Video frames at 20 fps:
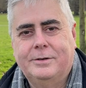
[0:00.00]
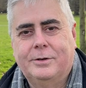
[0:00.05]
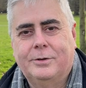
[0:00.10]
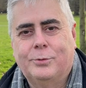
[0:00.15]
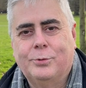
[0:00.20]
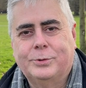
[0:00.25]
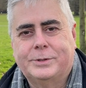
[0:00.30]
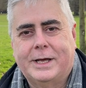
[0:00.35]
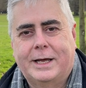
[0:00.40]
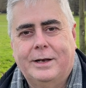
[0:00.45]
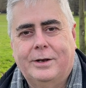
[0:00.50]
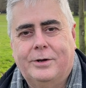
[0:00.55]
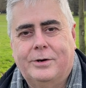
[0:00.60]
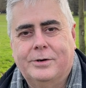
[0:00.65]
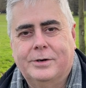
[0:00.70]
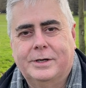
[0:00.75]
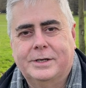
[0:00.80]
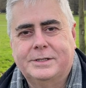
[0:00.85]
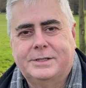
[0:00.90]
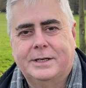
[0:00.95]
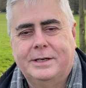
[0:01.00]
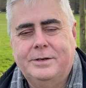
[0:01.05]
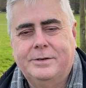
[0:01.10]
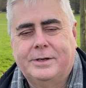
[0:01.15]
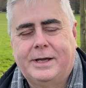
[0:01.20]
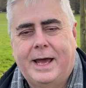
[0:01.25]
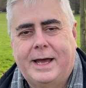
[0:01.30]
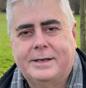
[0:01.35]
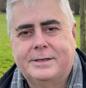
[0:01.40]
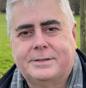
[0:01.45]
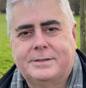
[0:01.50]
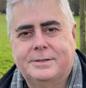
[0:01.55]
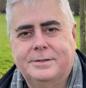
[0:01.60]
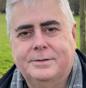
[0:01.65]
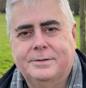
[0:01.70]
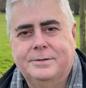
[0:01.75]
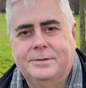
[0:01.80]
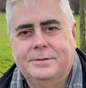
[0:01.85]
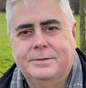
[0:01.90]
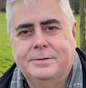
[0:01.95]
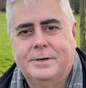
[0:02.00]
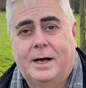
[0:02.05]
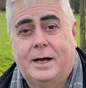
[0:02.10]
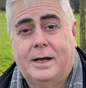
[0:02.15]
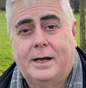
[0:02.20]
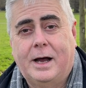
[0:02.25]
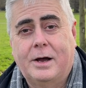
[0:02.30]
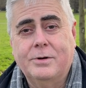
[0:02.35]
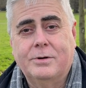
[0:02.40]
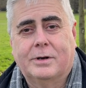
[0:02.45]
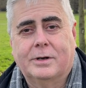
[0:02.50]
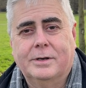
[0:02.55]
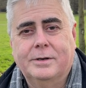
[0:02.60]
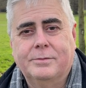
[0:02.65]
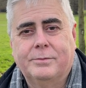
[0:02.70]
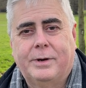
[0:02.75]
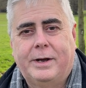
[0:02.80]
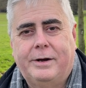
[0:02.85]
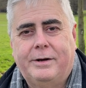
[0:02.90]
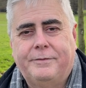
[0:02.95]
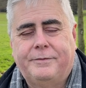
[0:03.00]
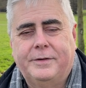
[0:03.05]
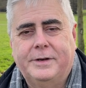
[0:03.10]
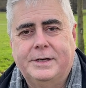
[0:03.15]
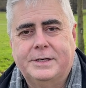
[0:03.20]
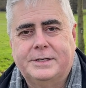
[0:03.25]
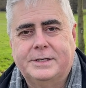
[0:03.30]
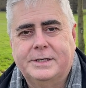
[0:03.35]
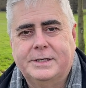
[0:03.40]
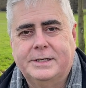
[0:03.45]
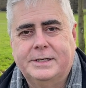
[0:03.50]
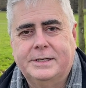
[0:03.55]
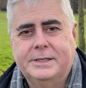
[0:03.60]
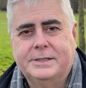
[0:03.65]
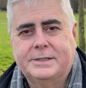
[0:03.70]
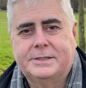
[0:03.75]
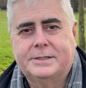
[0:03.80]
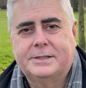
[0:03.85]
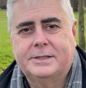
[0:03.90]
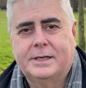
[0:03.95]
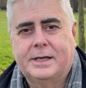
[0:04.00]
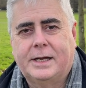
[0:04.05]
all day long until you get to Oakland, where it finishes